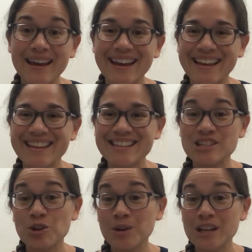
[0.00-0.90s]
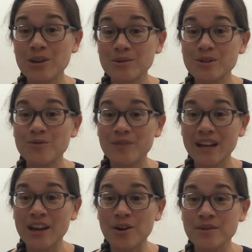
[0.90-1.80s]
in these 30 YouTube
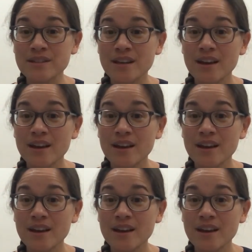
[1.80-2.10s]
videos,